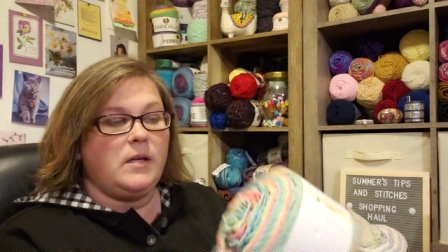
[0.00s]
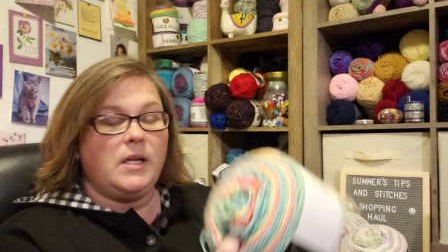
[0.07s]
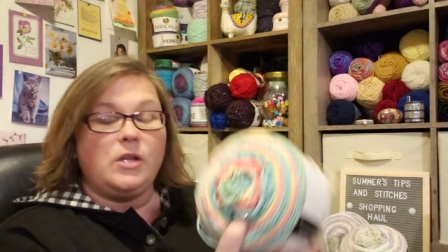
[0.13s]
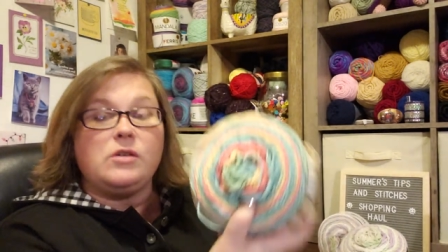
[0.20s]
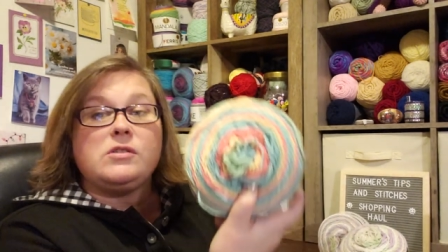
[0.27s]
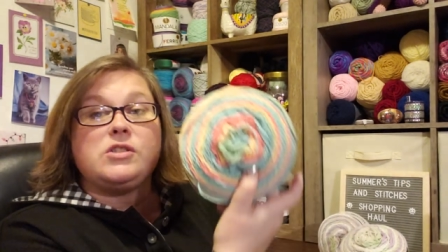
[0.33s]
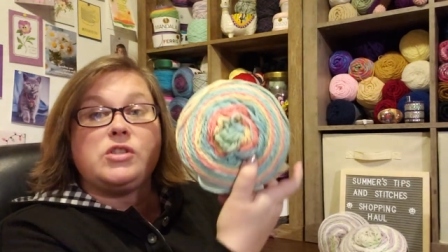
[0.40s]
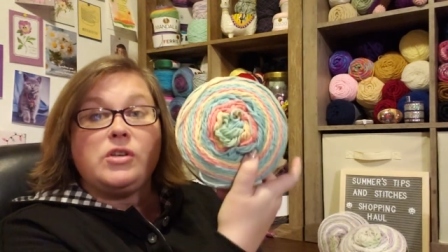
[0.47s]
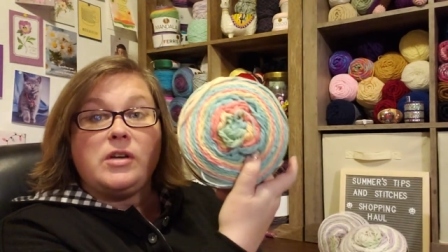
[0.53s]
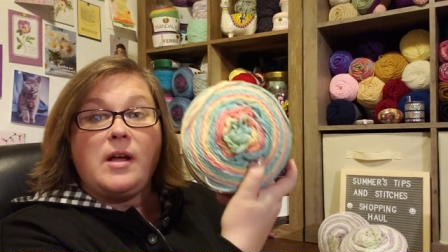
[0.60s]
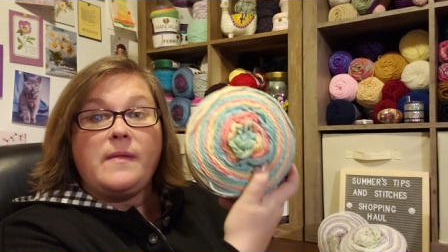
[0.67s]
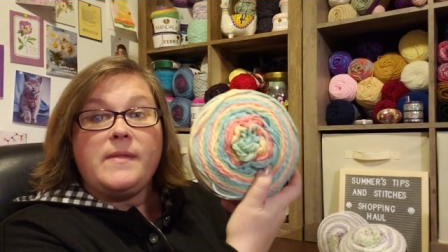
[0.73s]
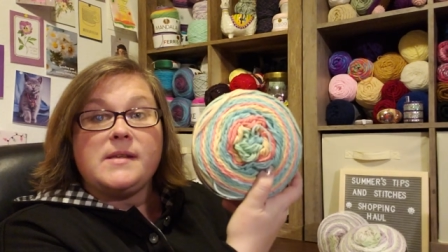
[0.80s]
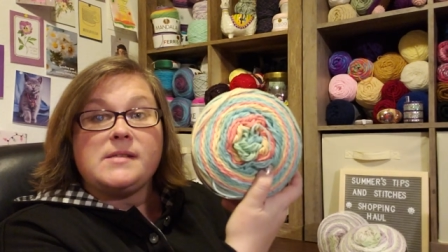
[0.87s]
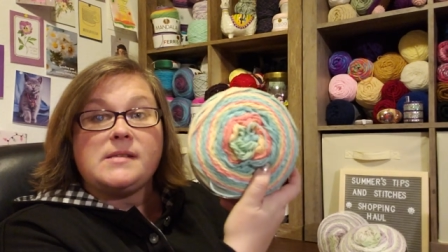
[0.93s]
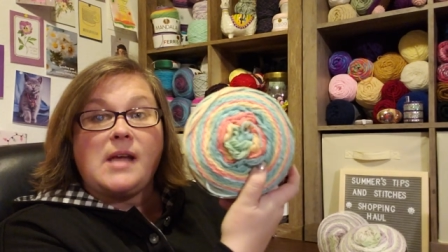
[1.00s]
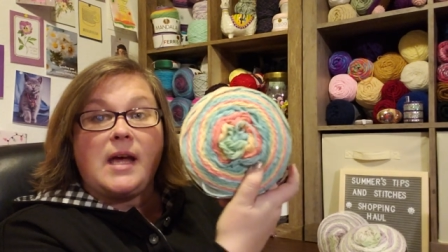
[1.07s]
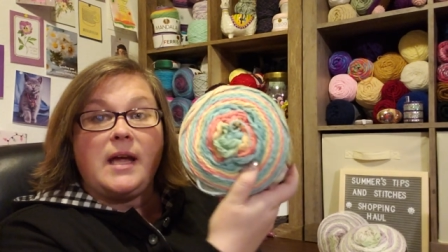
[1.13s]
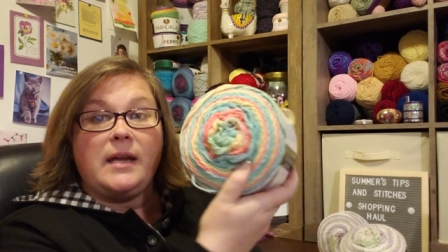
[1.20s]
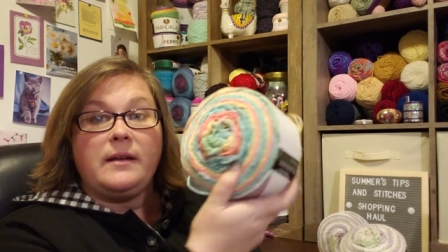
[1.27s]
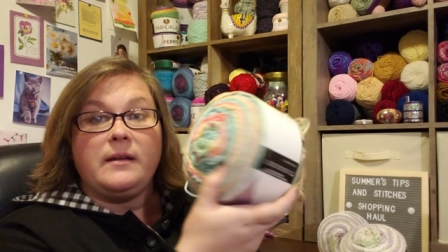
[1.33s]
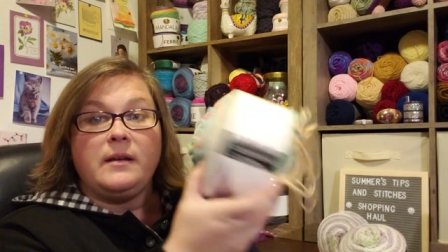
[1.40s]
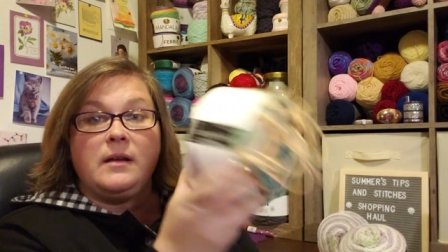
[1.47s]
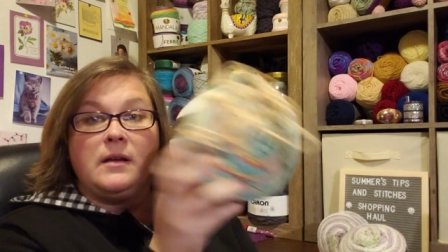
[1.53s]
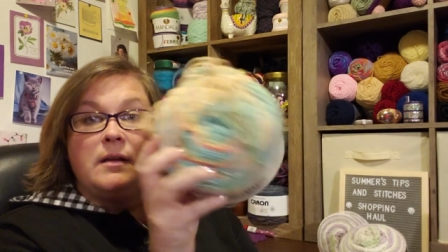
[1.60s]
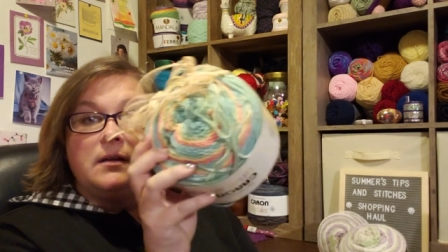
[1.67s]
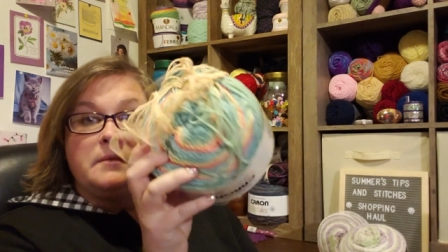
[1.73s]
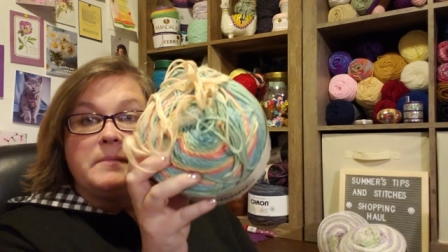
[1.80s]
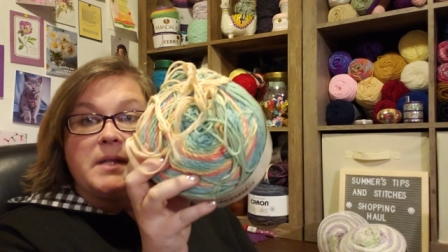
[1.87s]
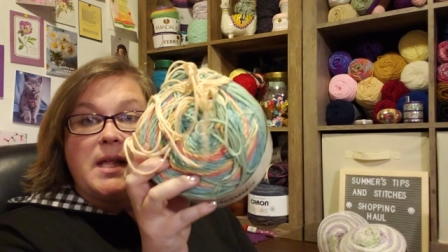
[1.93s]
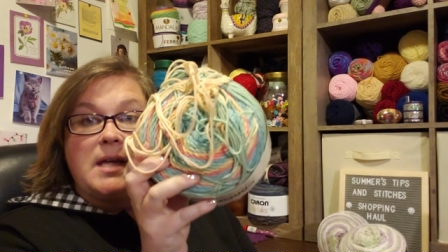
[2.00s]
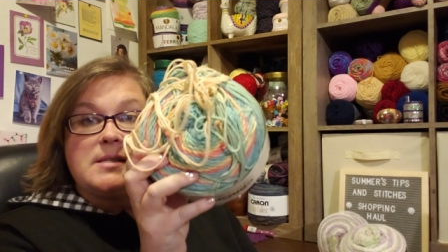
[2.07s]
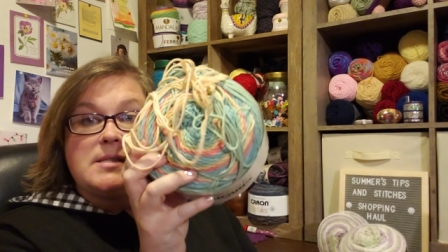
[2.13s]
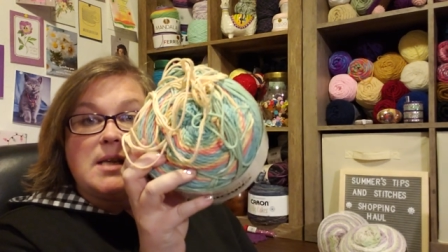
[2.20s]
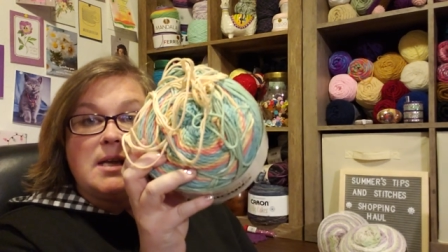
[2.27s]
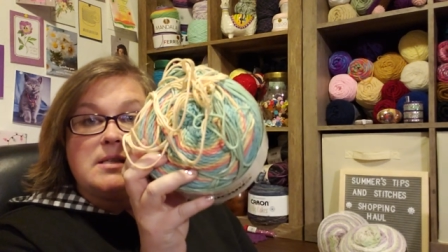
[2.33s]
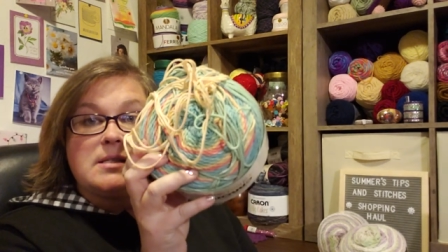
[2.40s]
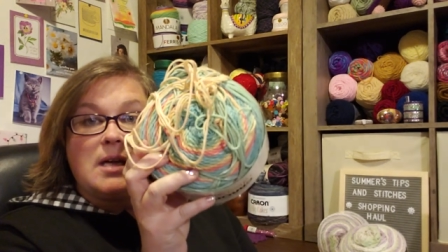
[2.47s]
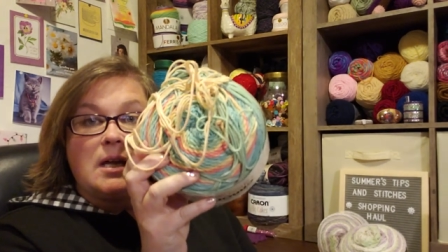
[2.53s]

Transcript: It looked good on this side, but that side's